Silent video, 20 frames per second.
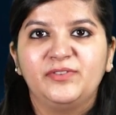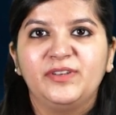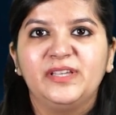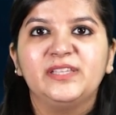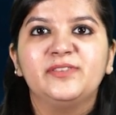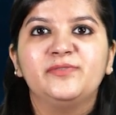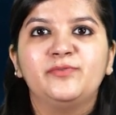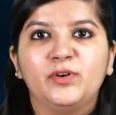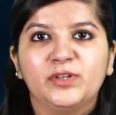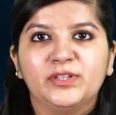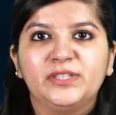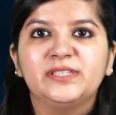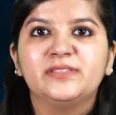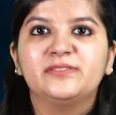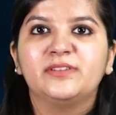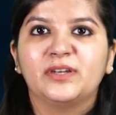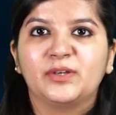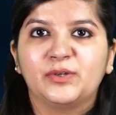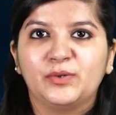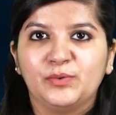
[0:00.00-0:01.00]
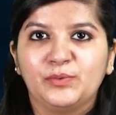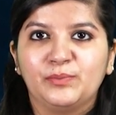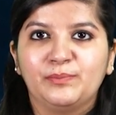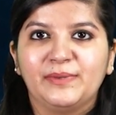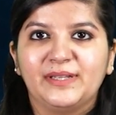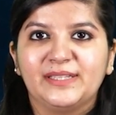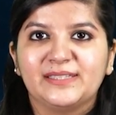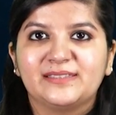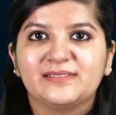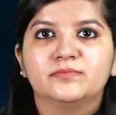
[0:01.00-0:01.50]
fees for this
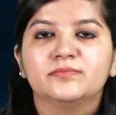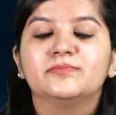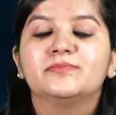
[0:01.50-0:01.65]
recruitment.